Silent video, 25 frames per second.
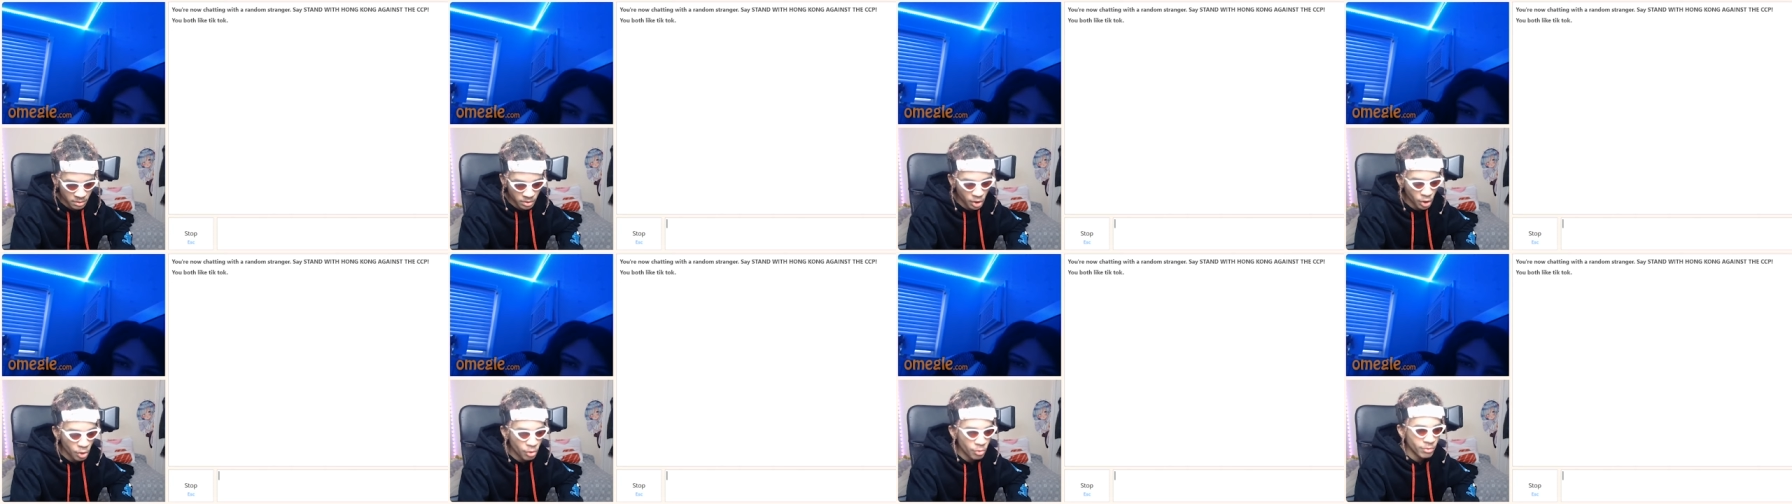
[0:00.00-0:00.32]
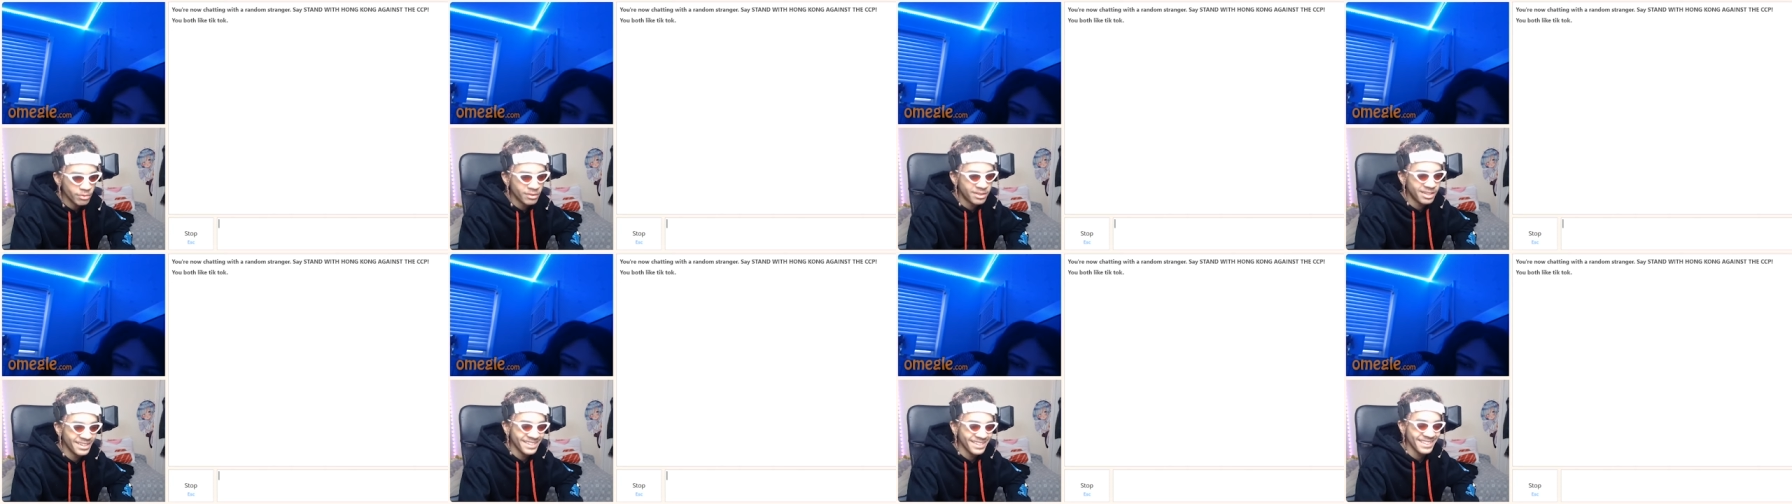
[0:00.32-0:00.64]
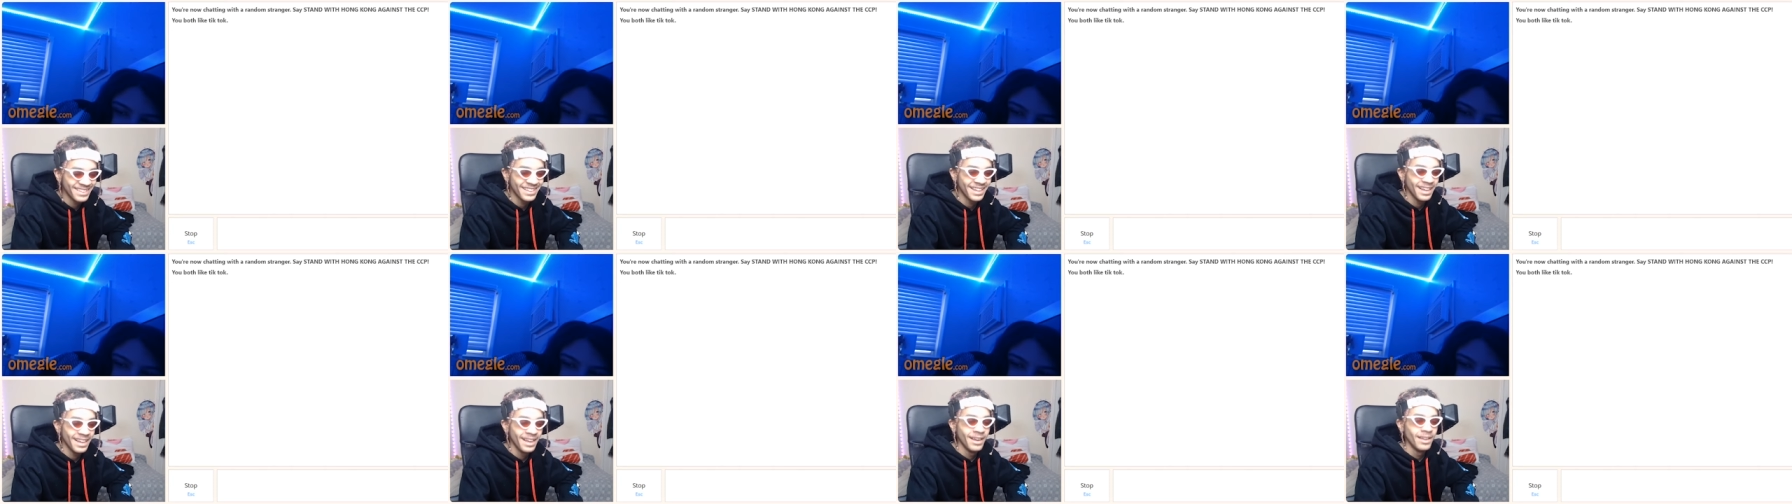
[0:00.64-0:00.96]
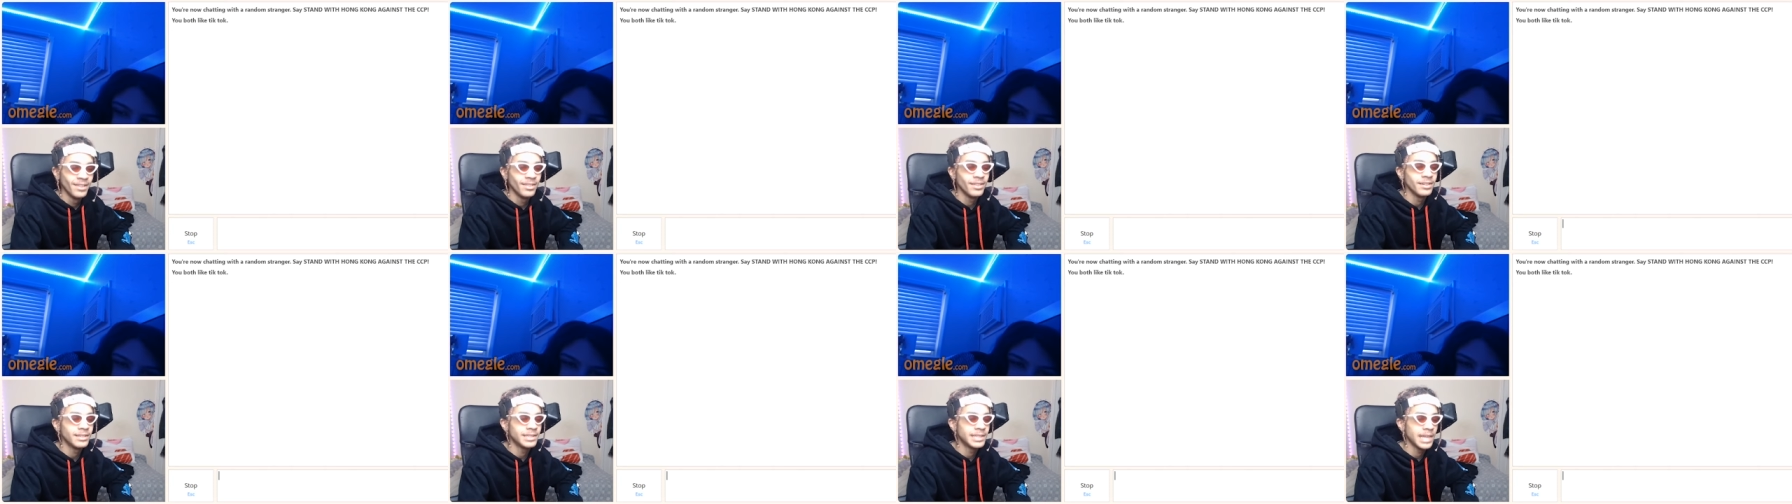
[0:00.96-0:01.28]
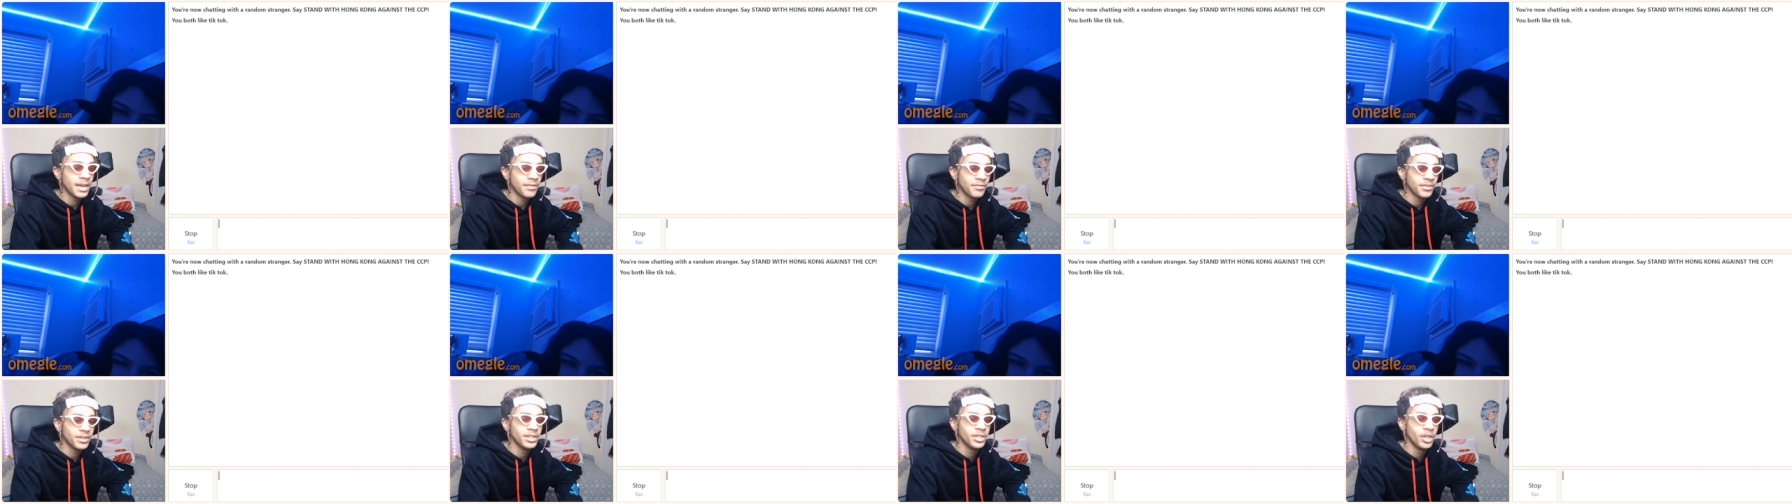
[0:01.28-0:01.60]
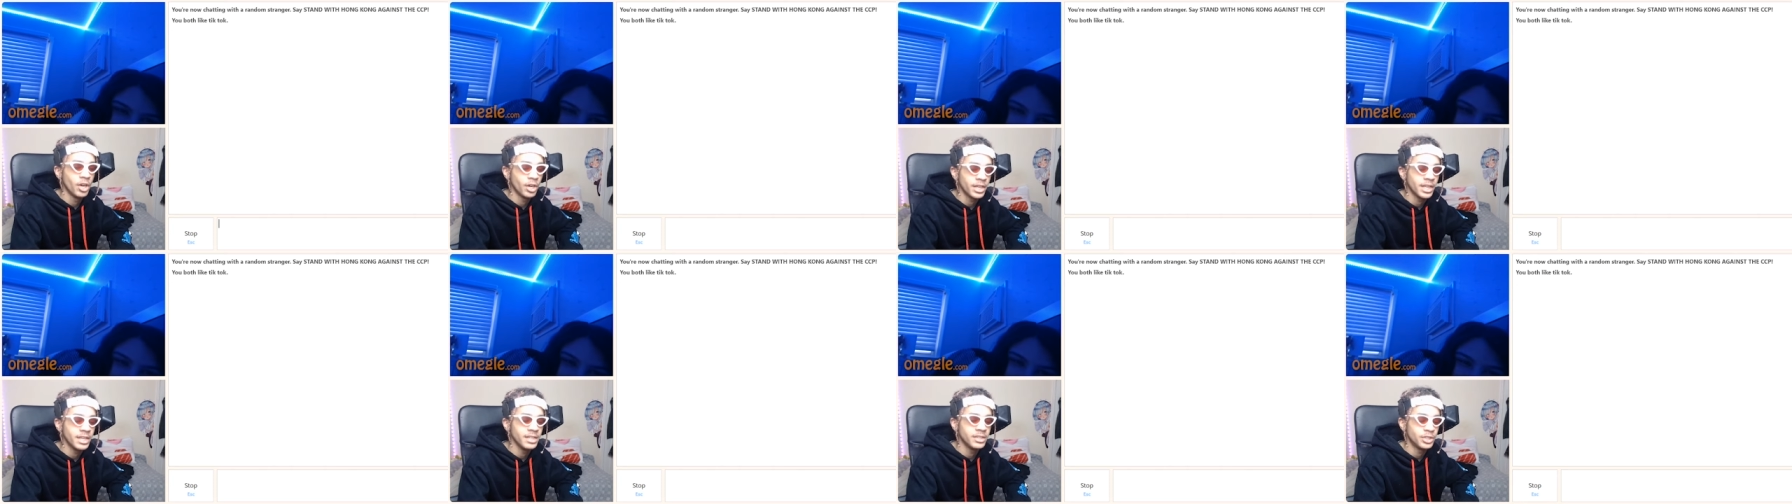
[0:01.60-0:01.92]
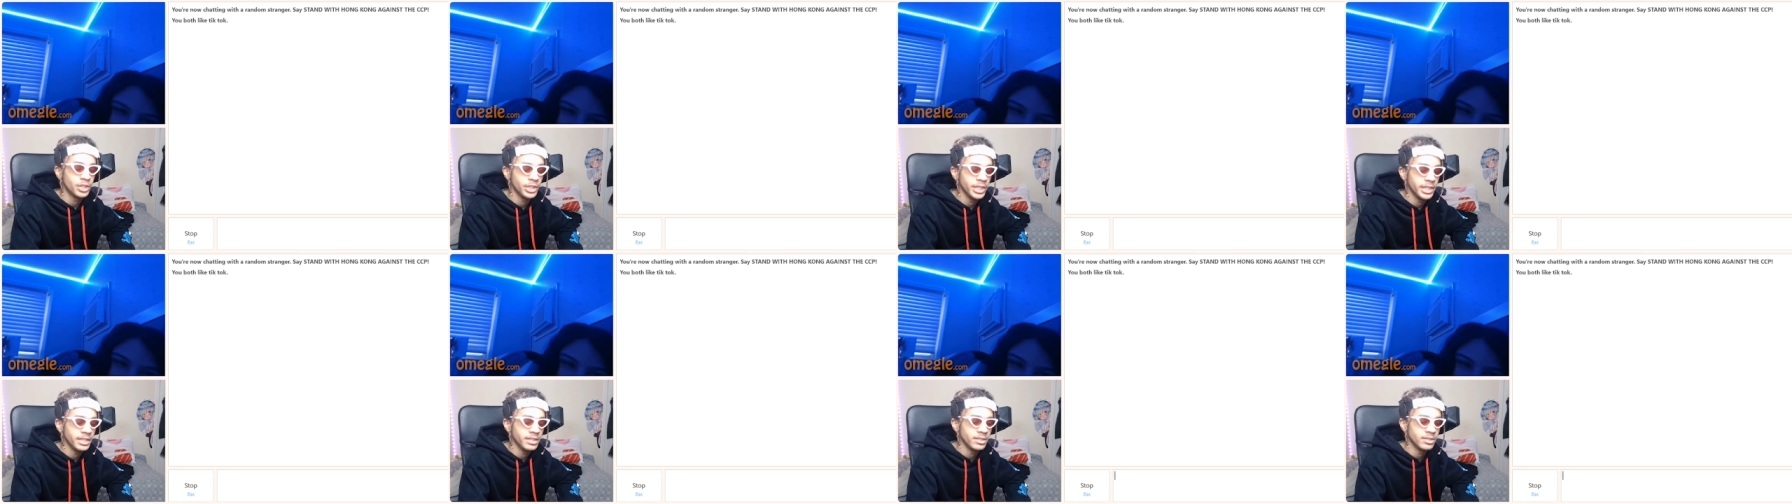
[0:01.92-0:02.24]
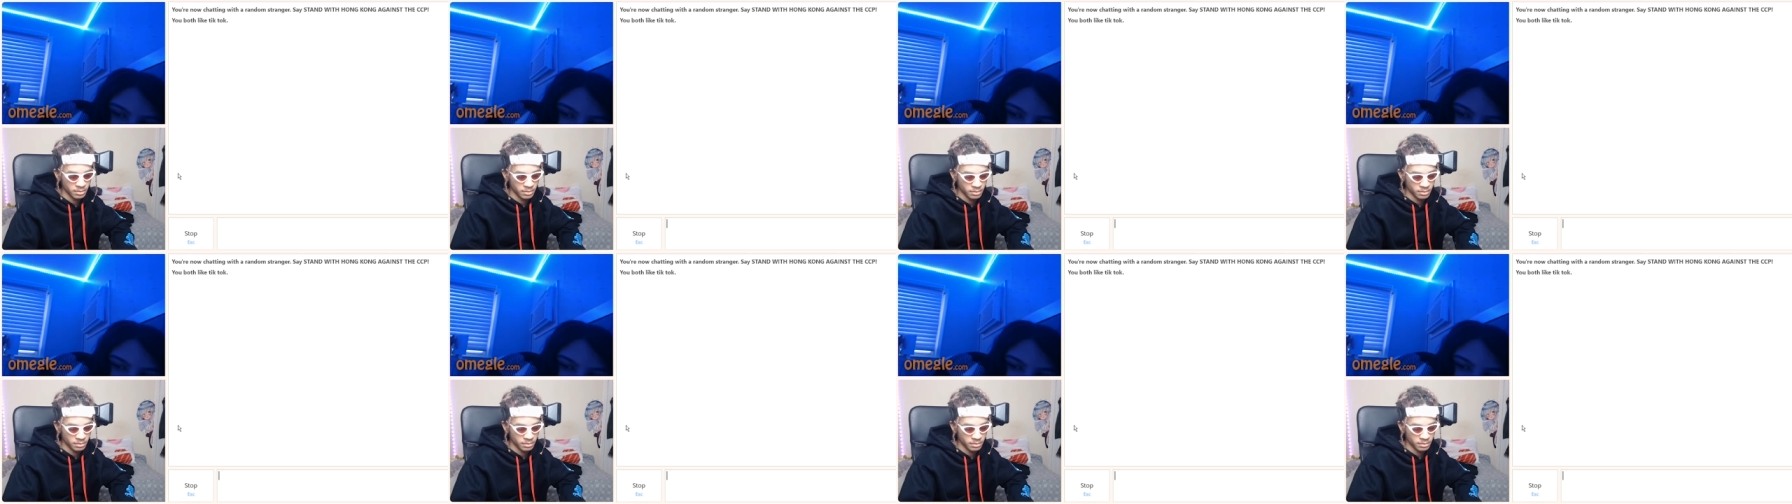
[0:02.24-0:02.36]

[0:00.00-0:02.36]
No, the Devon Nugget jeans.